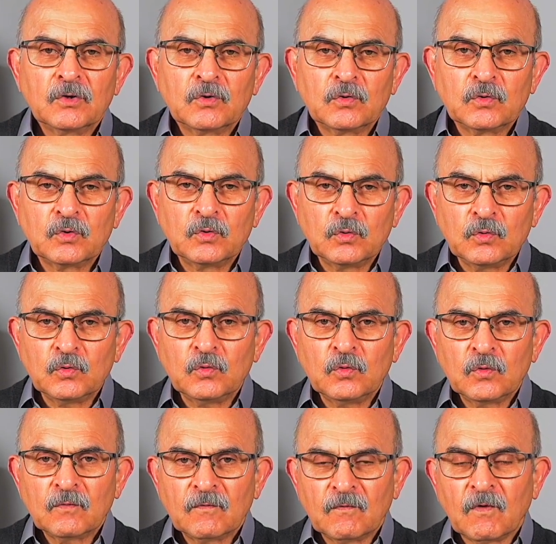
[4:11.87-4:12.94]
to do
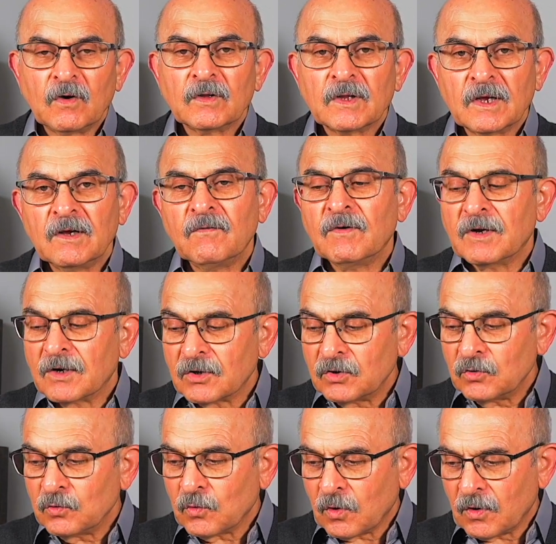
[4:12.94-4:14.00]
whatever
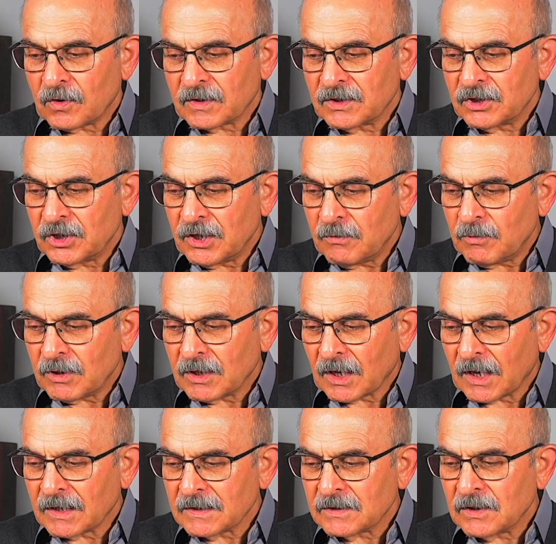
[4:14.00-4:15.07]
you are dreaming
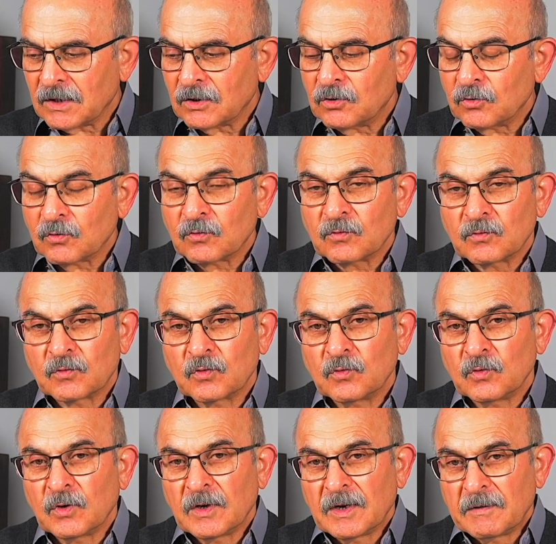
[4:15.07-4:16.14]
as,
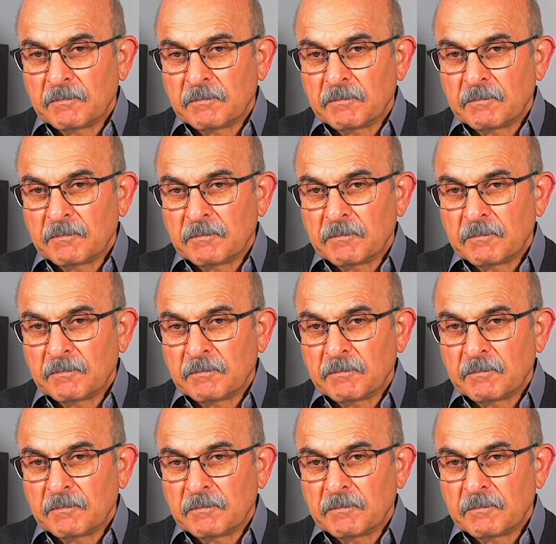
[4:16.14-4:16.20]
to